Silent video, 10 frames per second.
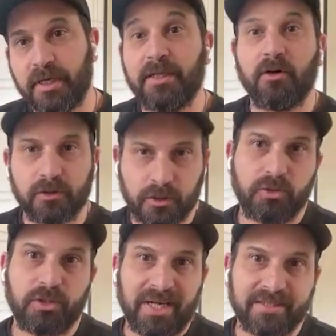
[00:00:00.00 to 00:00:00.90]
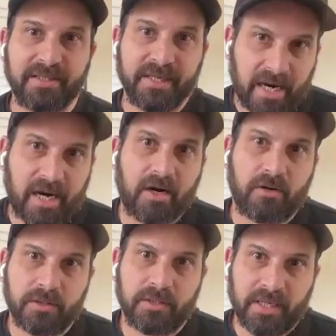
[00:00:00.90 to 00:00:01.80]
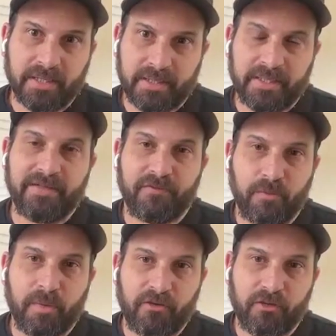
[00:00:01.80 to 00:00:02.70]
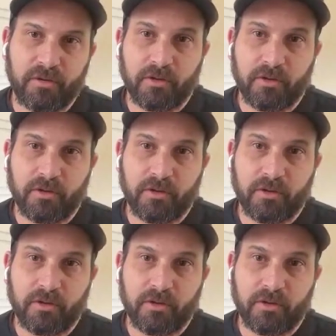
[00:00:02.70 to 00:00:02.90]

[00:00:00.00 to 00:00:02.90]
and also utilizing our like information.